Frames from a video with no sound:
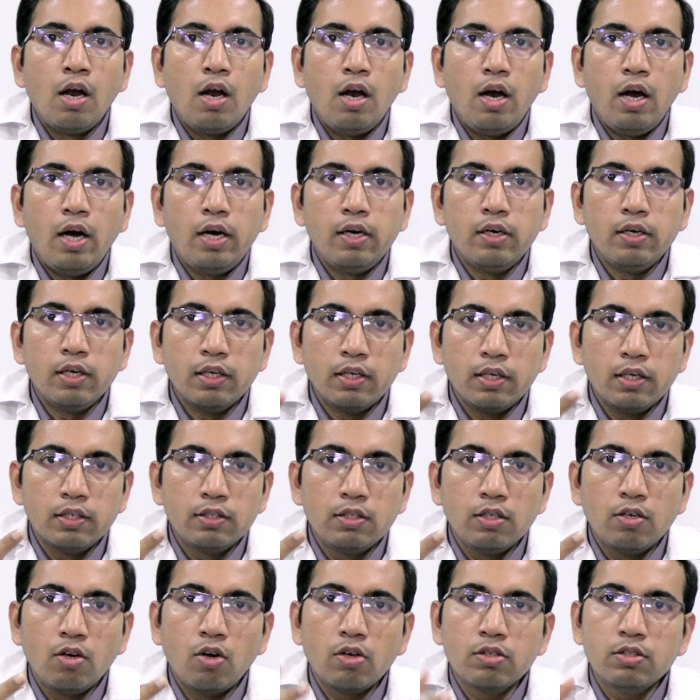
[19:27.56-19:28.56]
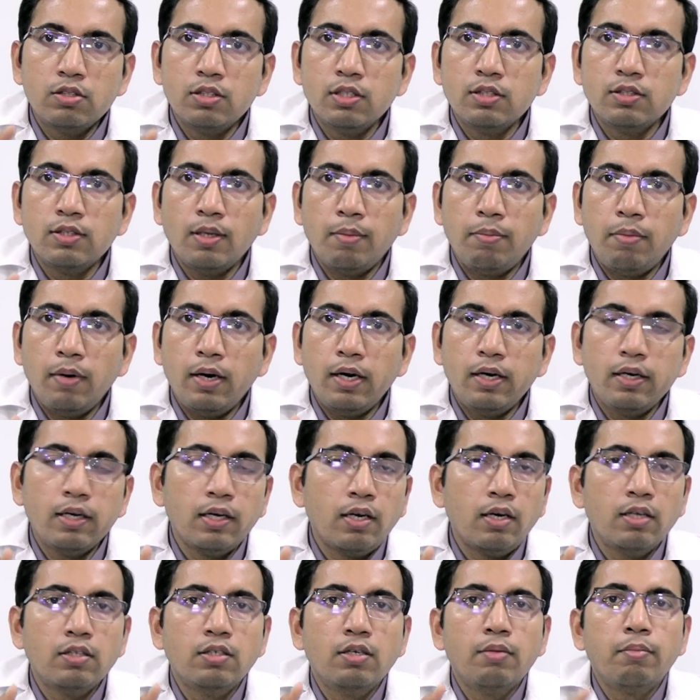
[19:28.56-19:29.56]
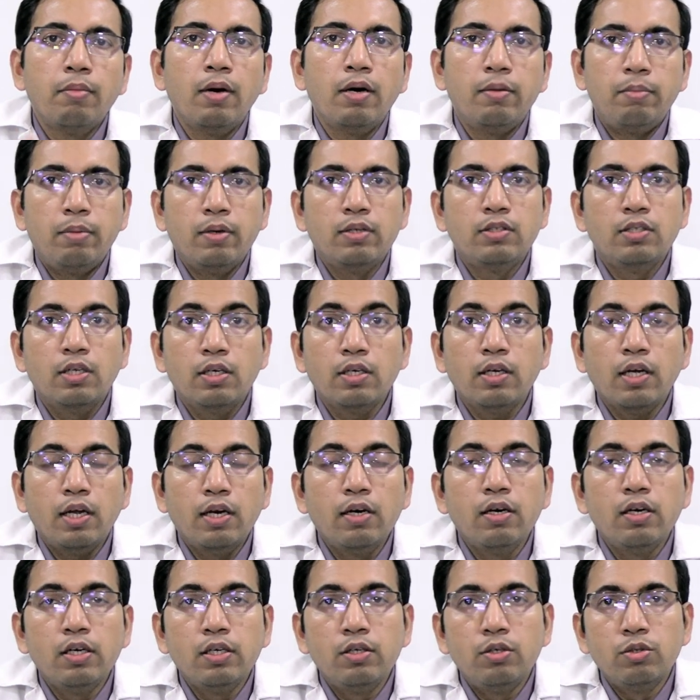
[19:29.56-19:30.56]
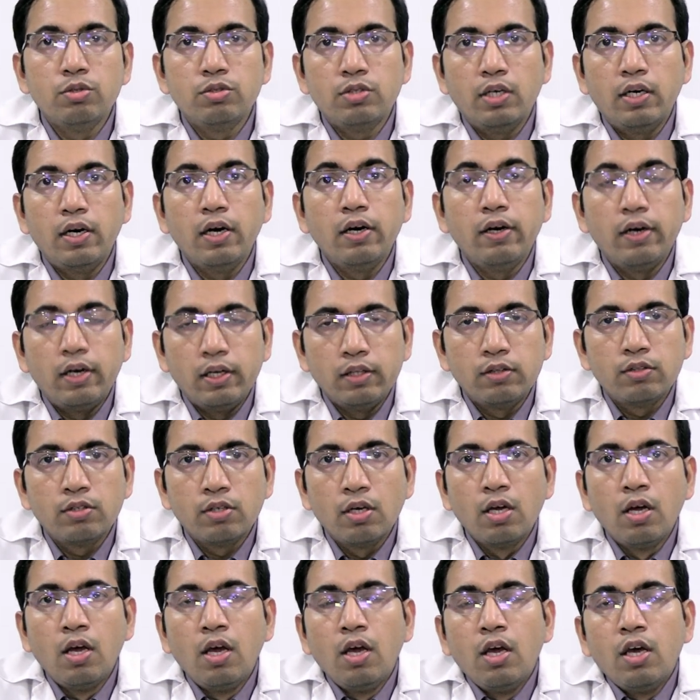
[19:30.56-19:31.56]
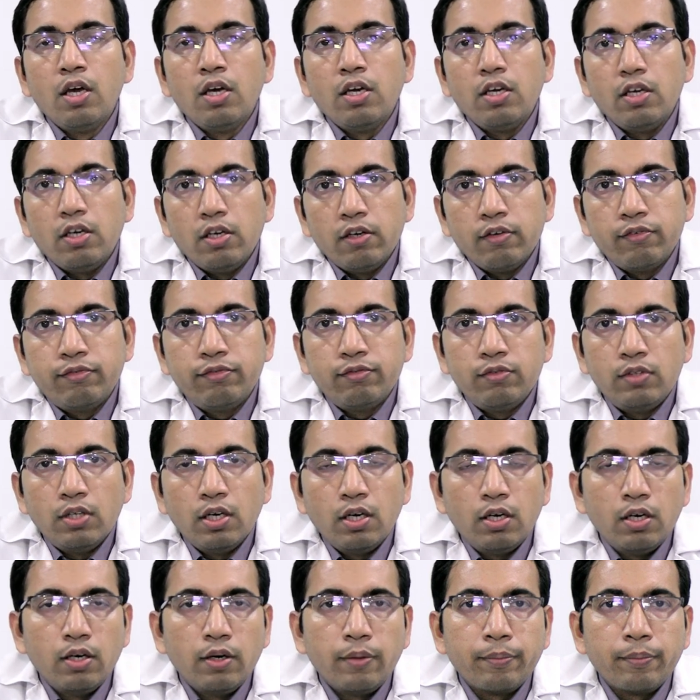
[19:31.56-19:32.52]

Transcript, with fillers: and decrease in oxygen supply and decrease in blood pressure can lead to sudden death if the